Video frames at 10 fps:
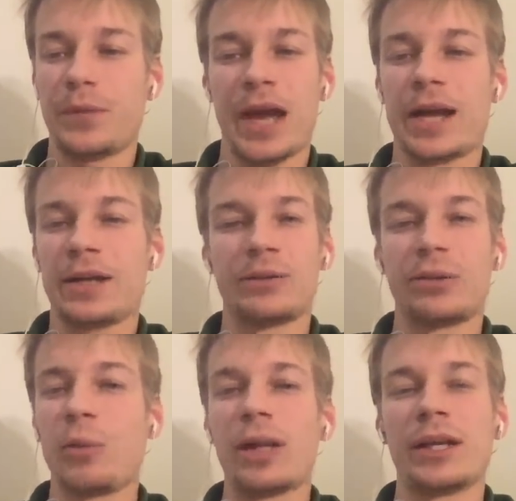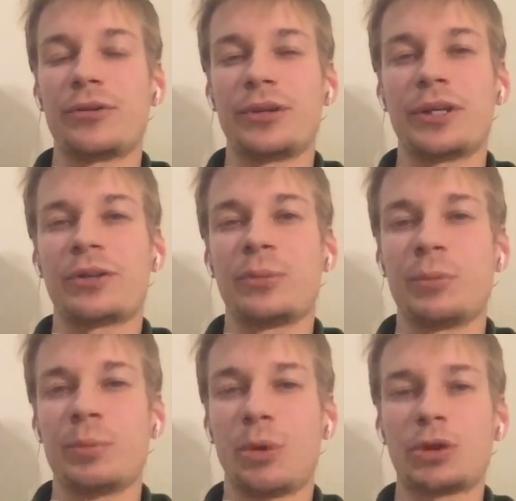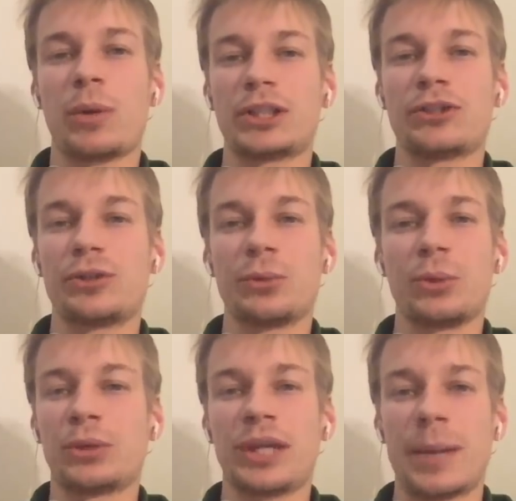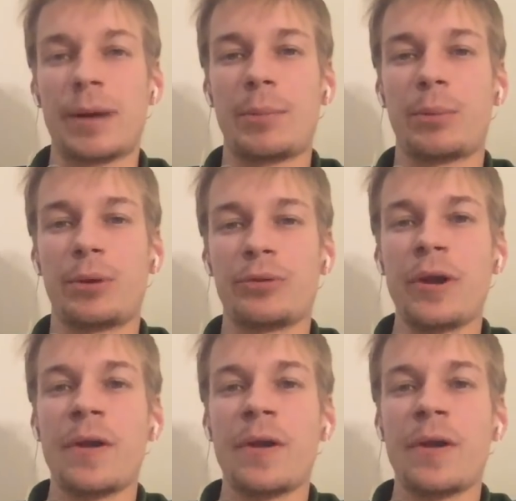And well, I think most questions you will come up with